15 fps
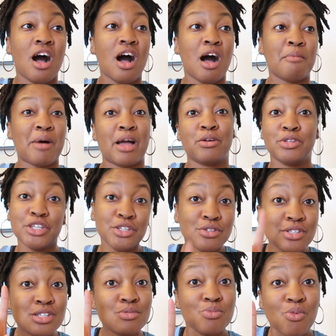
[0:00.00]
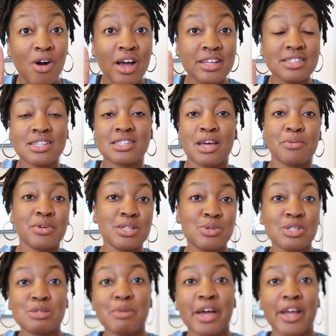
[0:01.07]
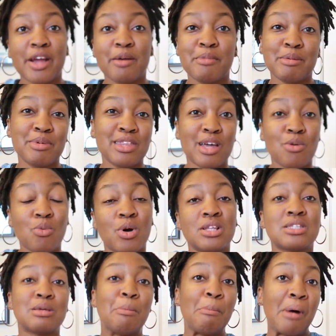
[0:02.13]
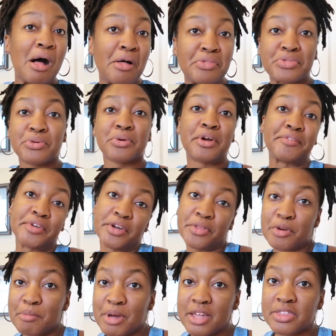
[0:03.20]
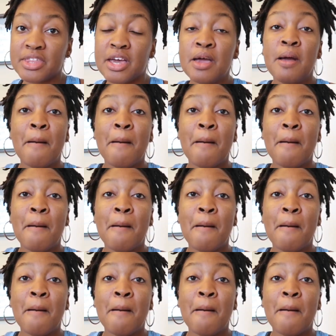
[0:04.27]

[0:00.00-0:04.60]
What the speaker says: I only used it once because I retwist my hair maybe like once a month or every other month.